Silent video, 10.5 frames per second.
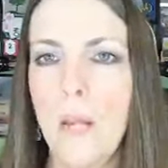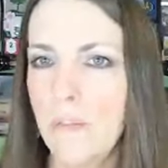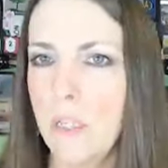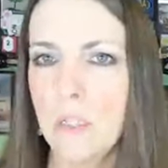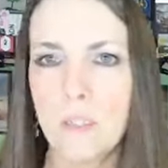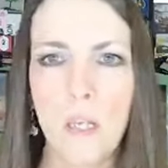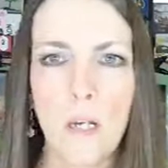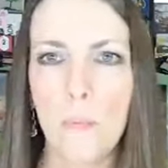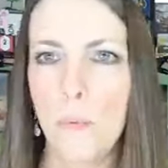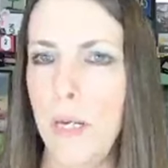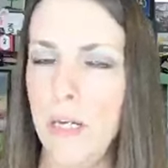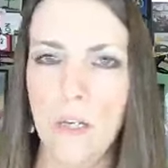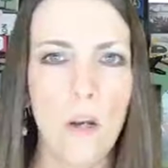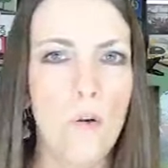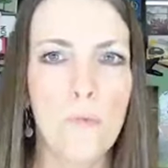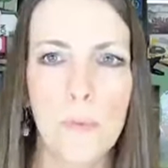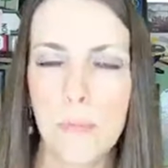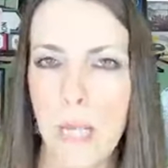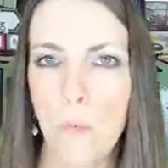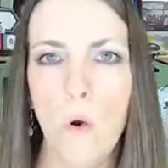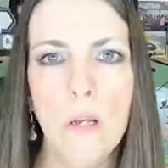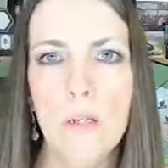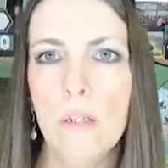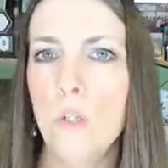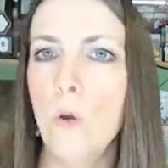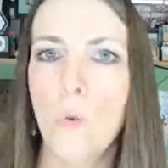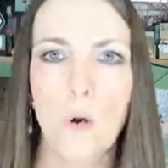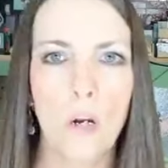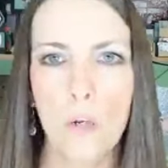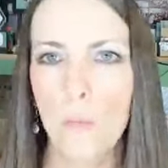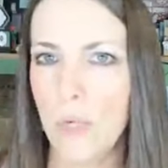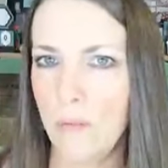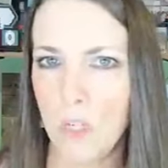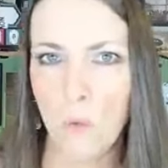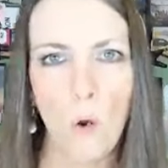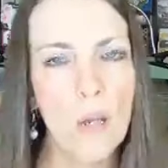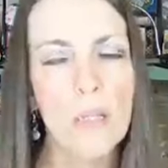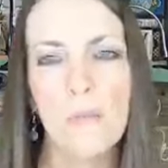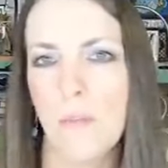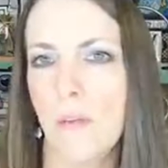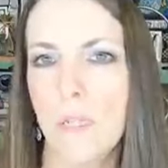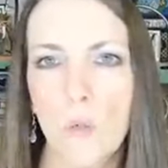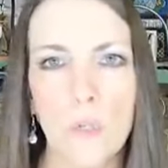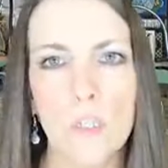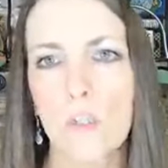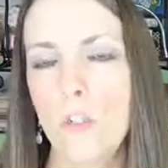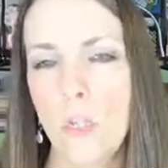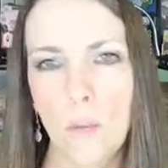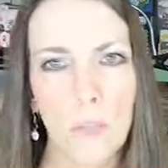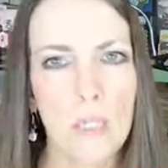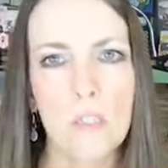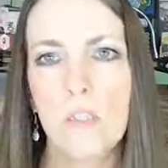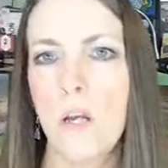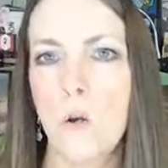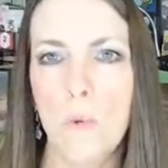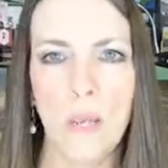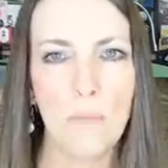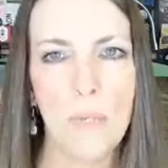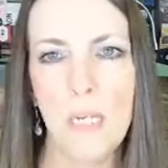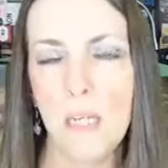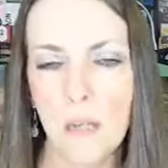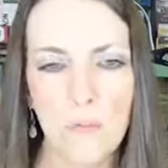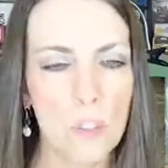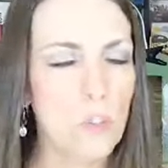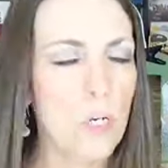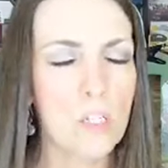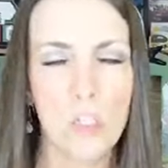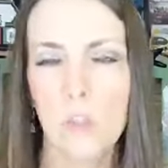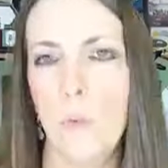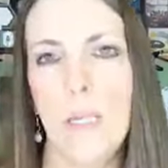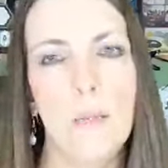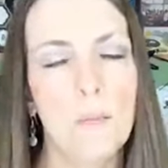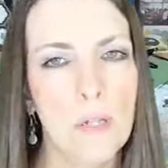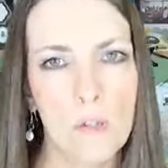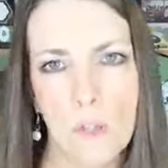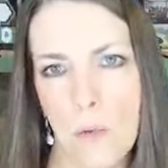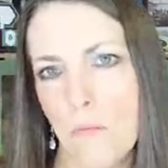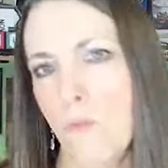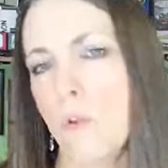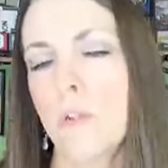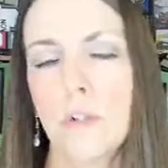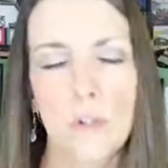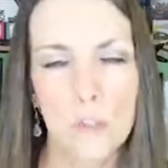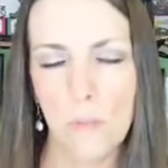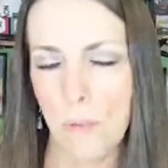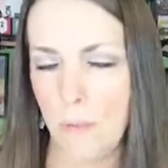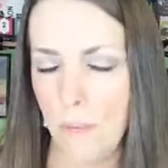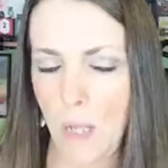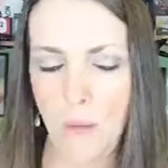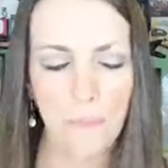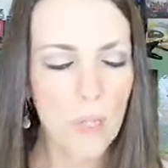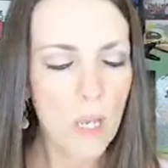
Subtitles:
Everything's set up, ready to go from day 1. You go work on it whenever you want. If you have any questions, you come let us know. We have PDF instructions. We email those out before the cruise, blah, blah, blah.